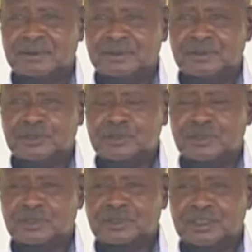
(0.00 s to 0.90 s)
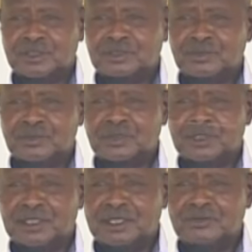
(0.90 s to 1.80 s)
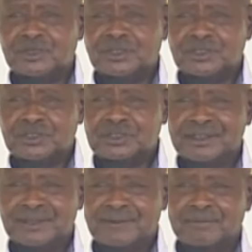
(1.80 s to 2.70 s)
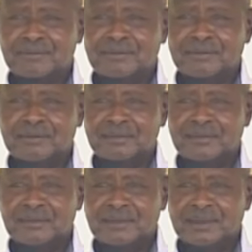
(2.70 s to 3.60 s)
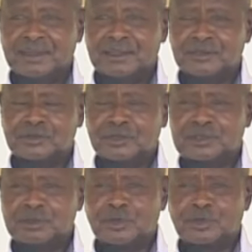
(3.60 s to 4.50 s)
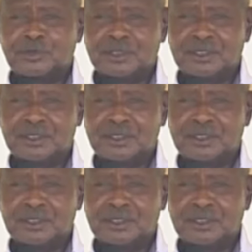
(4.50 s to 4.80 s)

he's not a Seventh Day Adventist, he's not a Morocco,